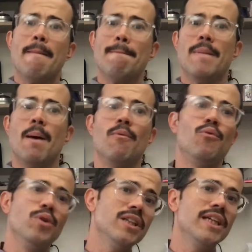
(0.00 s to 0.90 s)
A
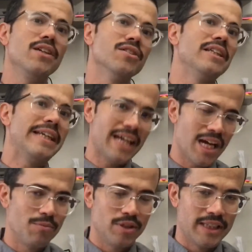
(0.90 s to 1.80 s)
really good
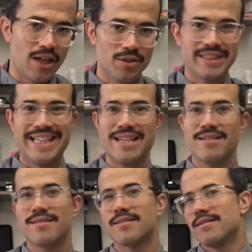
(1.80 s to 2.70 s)
camera
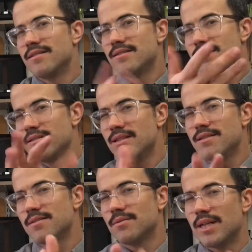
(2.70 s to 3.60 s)
nowadays sits
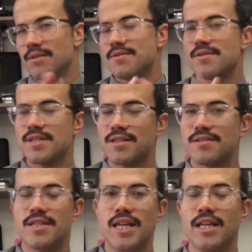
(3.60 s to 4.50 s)
around
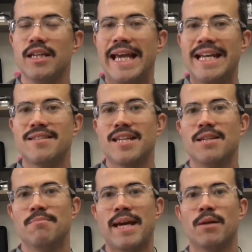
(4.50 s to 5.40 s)
16, 18
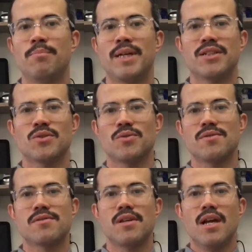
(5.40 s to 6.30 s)

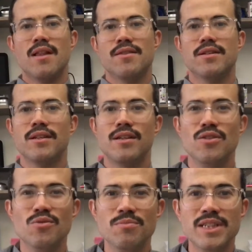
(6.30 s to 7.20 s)
megapixels. The
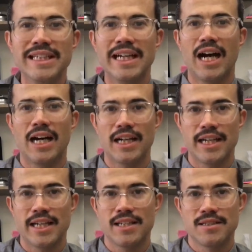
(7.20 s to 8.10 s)
human
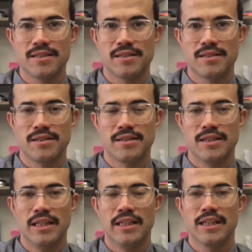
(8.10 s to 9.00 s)
eye
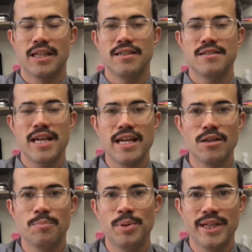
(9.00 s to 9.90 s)
can take a
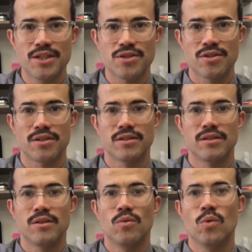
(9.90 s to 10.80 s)
picture
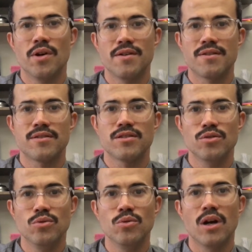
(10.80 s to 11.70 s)
worth
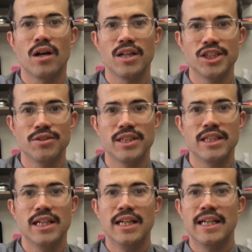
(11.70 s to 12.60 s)

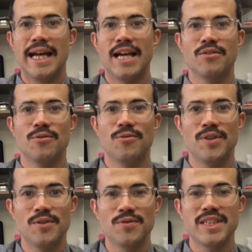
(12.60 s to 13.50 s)

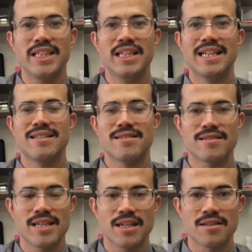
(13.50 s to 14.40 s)

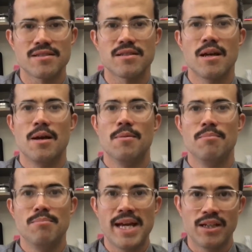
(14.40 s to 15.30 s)
256
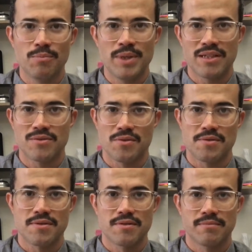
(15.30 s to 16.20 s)

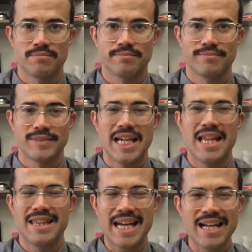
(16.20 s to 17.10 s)
megapixels.
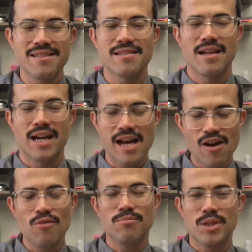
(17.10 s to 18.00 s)
That's how
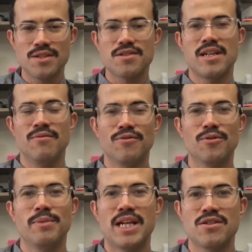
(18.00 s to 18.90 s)
much
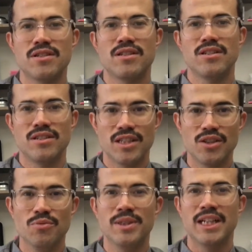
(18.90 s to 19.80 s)
information the
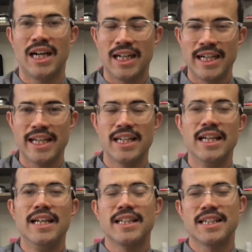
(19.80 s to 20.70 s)
human eye
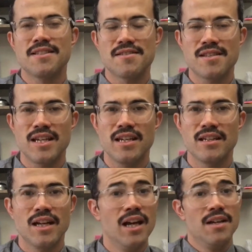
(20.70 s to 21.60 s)
can see
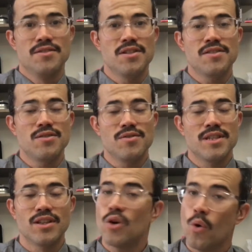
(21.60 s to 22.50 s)
just using the
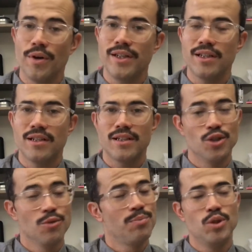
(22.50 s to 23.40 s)
cornea,
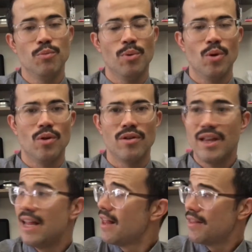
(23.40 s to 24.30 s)
pupil,
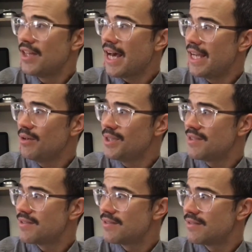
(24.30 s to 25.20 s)
the
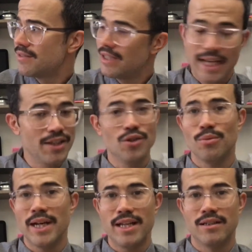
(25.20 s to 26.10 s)
iris, and your
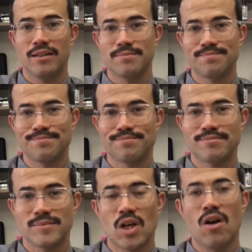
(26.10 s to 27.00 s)
retina,
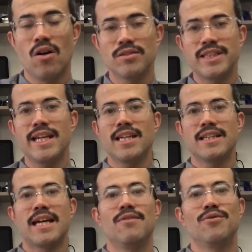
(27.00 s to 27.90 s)
all taking
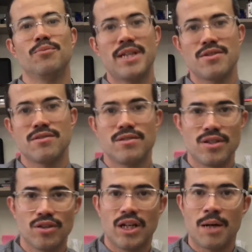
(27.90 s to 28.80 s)
that information to
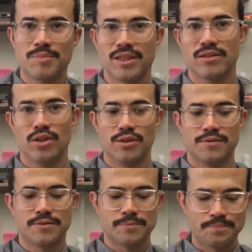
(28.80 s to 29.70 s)
your optic nerve.
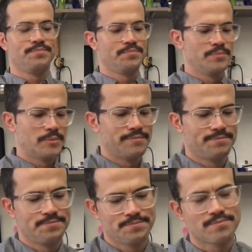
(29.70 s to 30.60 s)

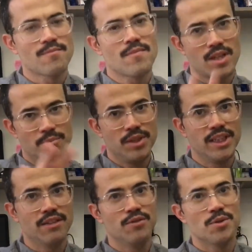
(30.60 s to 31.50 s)
I'm going to
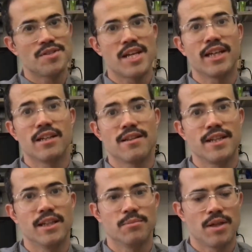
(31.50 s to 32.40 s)
give you a second to
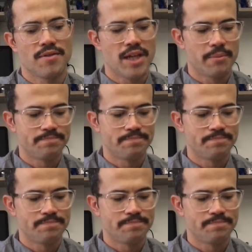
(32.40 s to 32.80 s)
think about that.